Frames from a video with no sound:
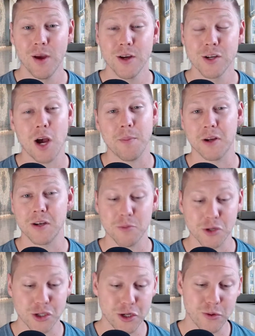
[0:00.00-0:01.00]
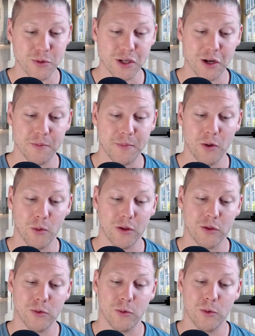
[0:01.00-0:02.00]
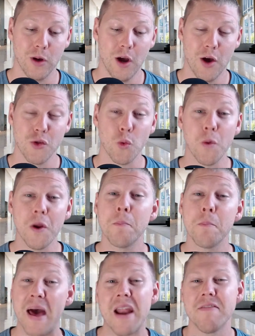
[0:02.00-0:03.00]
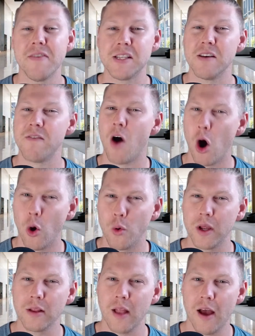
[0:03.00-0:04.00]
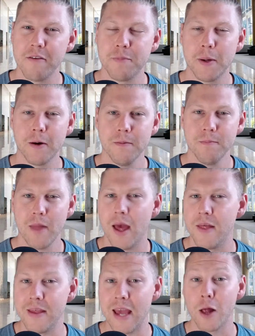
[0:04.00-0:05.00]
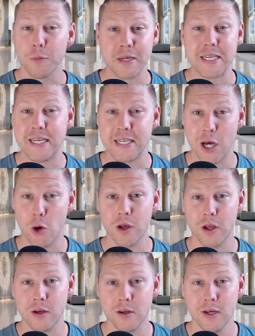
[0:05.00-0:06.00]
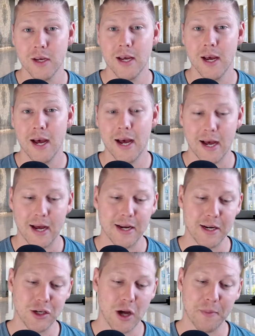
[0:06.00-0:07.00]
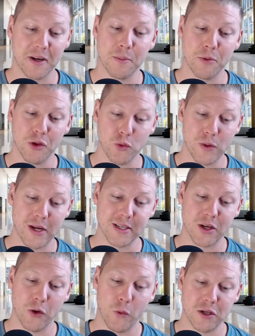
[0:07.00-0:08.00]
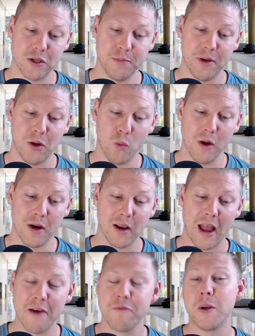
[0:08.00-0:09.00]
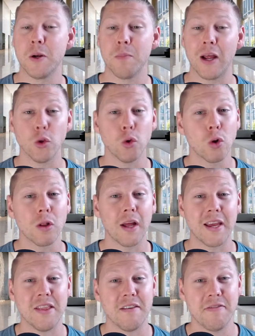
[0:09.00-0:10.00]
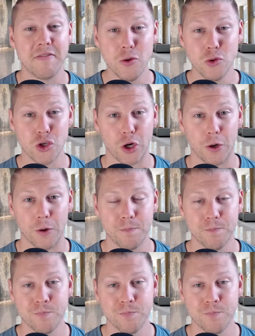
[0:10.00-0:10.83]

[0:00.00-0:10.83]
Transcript: Topic number 2 is going to be going through the real benefits of owning Livepeer and the LPT token. Topic number 3 is going to be what Livepeer might look like in the future.